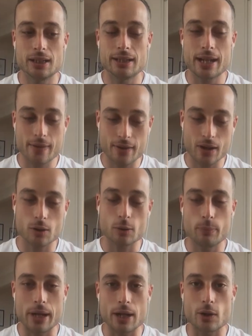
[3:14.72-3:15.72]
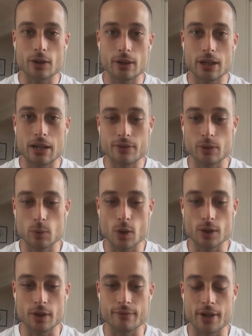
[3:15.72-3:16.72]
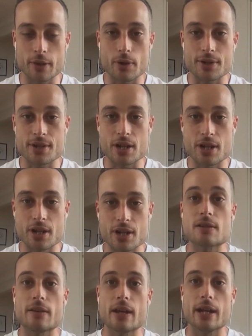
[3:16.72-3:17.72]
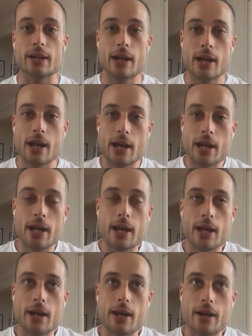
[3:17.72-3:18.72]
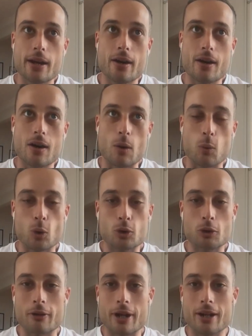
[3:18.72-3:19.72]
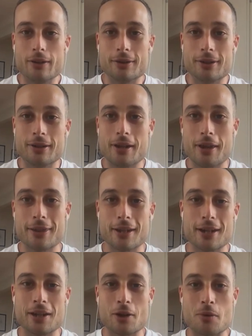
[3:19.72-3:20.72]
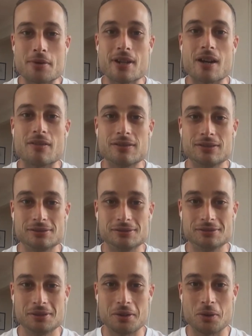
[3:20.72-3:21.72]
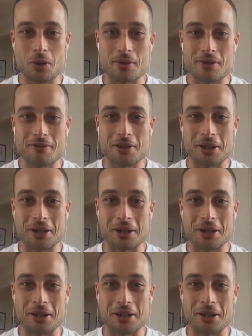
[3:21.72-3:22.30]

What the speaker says: Now that I look back on it after the work that I've done on myself and things like that, I walked around thinking I was tough. Thought I was a